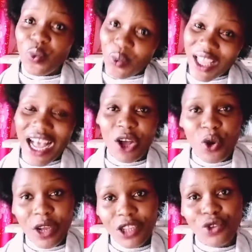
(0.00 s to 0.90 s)
we are
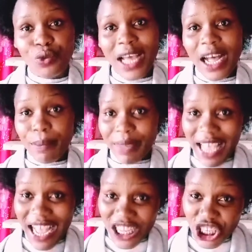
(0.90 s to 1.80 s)
going to be
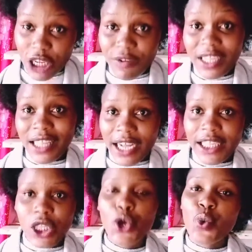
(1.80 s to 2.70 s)
achieving that
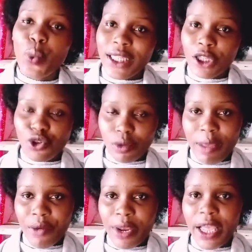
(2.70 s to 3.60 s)
with
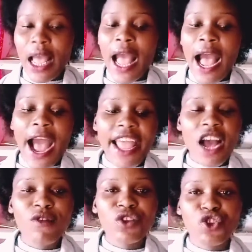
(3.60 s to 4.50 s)
turmeric. I
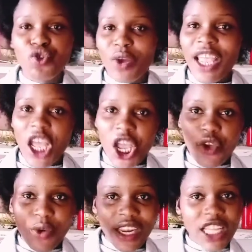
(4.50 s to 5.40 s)
have three
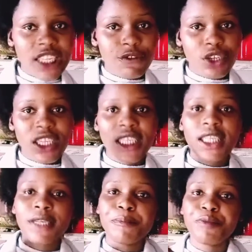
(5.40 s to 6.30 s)
ingredients for
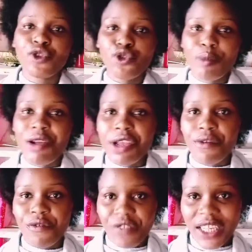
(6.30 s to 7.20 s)
this turmeric
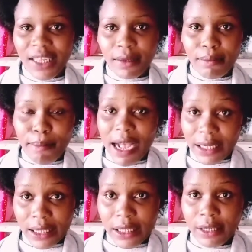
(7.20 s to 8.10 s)
face
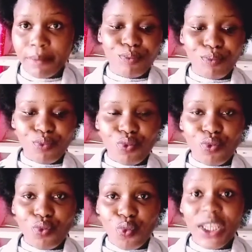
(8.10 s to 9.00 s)
mask,
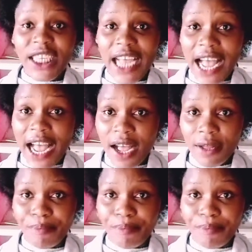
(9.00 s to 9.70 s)
which are